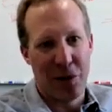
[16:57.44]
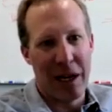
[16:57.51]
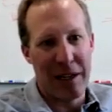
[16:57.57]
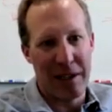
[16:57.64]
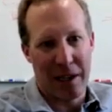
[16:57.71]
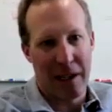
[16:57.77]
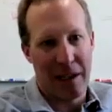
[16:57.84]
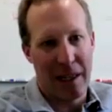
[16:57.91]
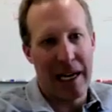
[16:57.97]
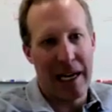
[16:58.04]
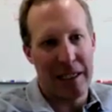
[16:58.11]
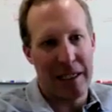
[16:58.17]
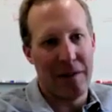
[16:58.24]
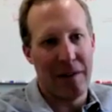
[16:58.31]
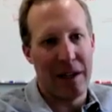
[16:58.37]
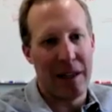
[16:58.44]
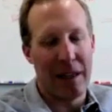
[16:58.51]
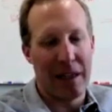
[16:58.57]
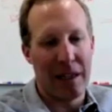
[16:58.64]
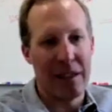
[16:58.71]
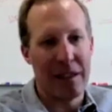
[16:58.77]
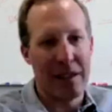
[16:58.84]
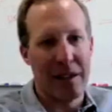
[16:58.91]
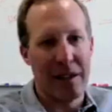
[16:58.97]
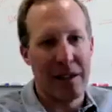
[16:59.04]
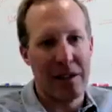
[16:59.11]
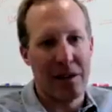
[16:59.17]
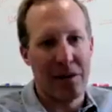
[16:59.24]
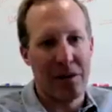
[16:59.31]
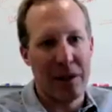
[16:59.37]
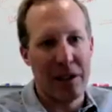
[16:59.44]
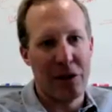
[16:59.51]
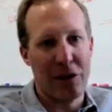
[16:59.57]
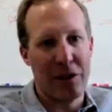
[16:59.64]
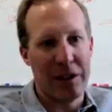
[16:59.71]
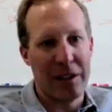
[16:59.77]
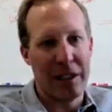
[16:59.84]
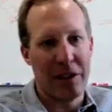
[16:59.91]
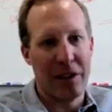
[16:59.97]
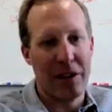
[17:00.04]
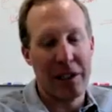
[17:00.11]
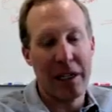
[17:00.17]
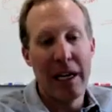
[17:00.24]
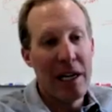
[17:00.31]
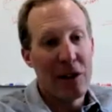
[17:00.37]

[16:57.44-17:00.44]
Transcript: as a collective, I think it's a really interesting technology.